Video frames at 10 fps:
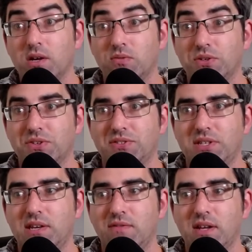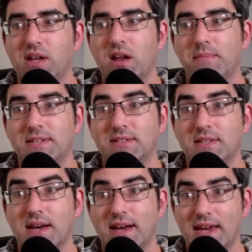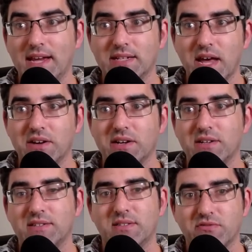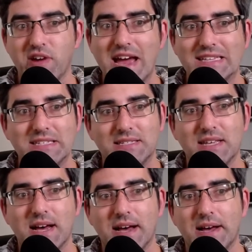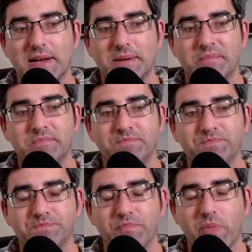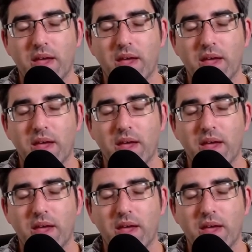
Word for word: would receive anonymous uh, hate letters, threats, um,